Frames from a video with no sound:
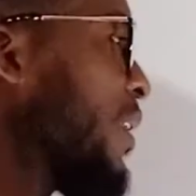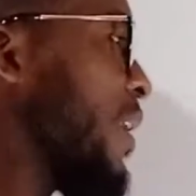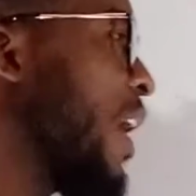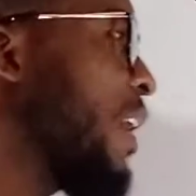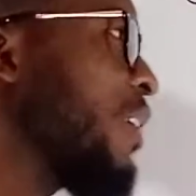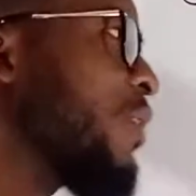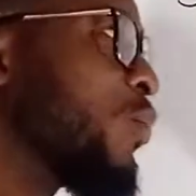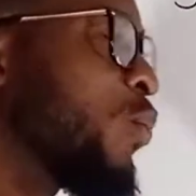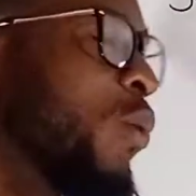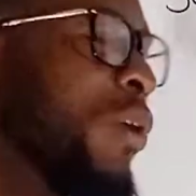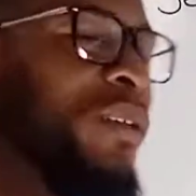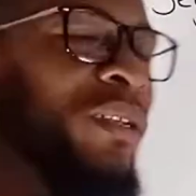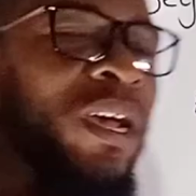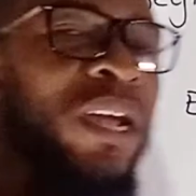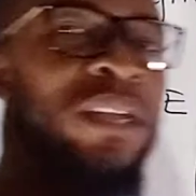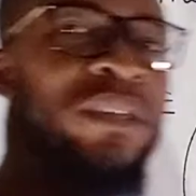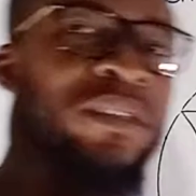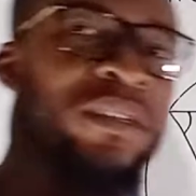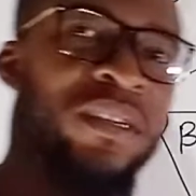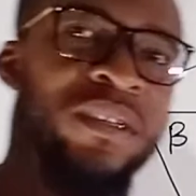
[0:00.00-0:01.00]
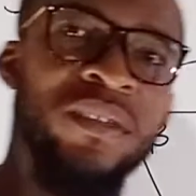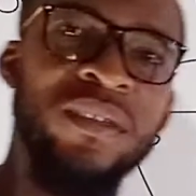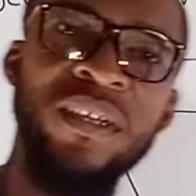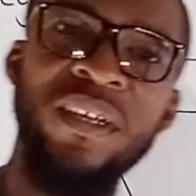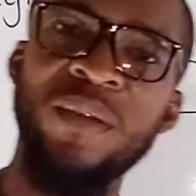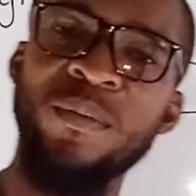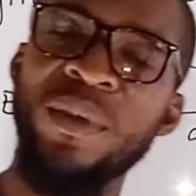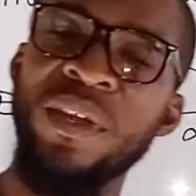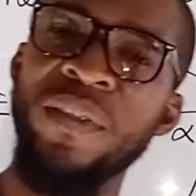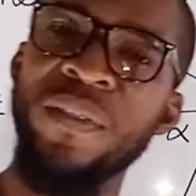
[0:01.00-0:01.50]
That is what alternate
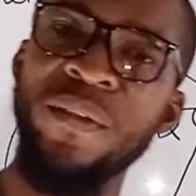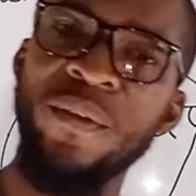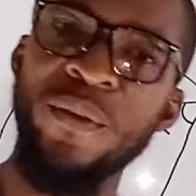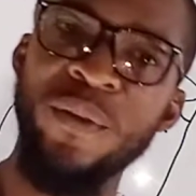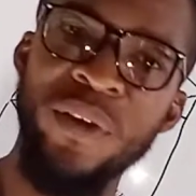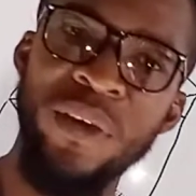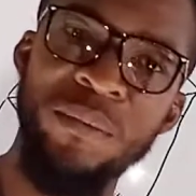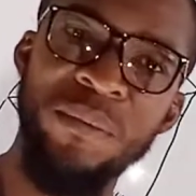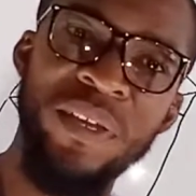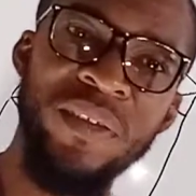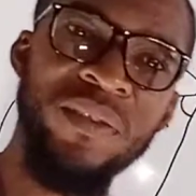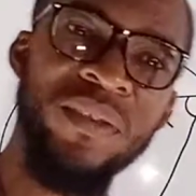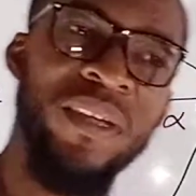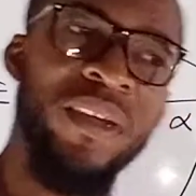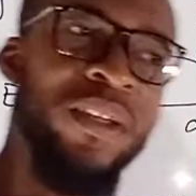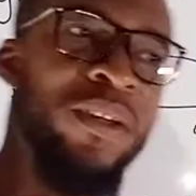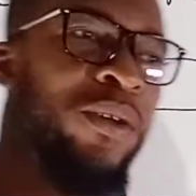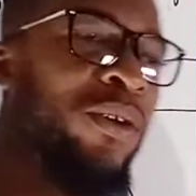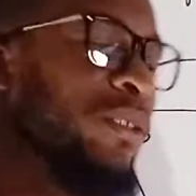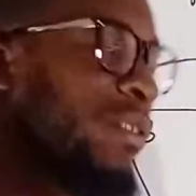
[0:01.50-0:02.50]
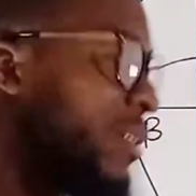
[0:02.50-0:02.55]
segment theorem is telling